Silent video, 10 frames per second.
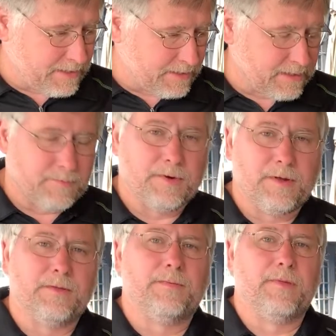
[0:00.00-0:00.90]
system or
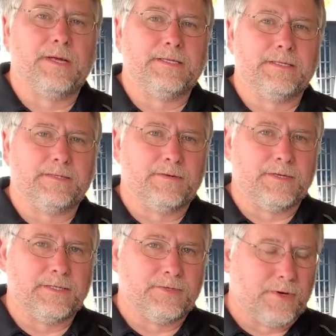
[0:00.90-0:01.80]
other places on
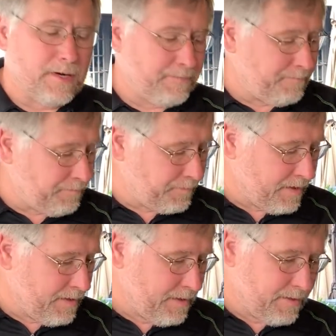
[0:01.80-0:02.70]
the drum
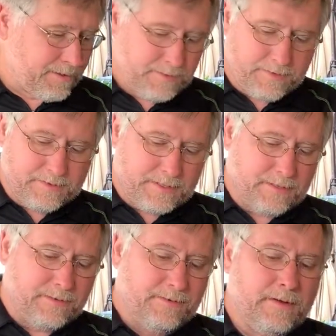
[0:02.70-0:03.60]
to it.
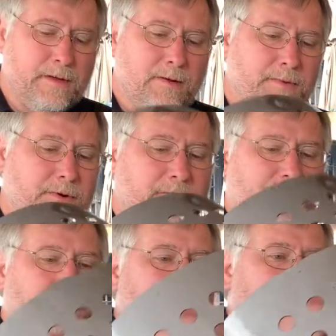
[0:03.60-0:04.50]
So pretty
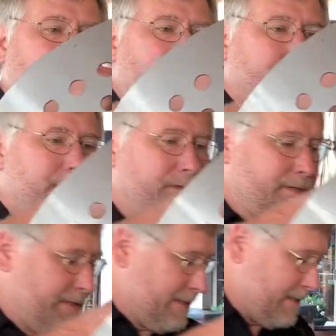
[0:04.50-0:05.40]
fuel efficient.
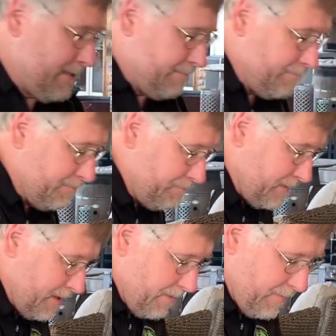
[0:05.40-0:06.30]

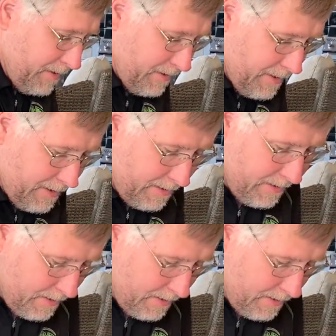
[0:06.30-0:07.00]
Typically,